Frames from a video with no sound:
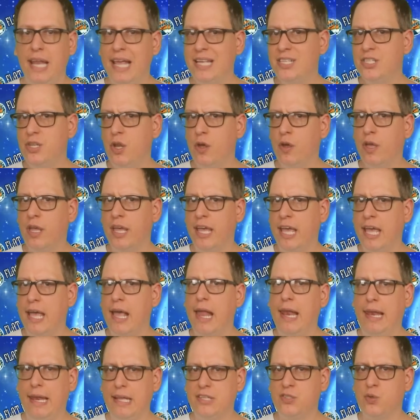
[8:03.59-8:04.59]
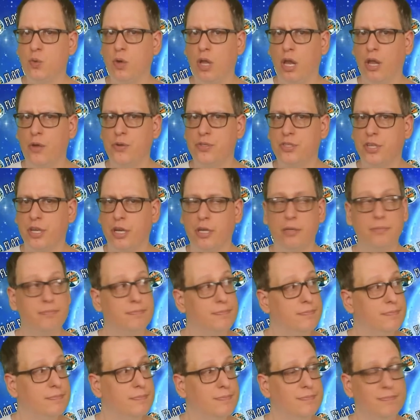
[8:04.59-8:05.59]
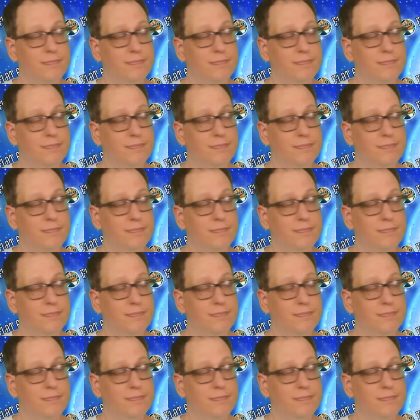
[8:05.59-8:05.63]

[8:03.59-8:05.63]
Let's look at it a little closer.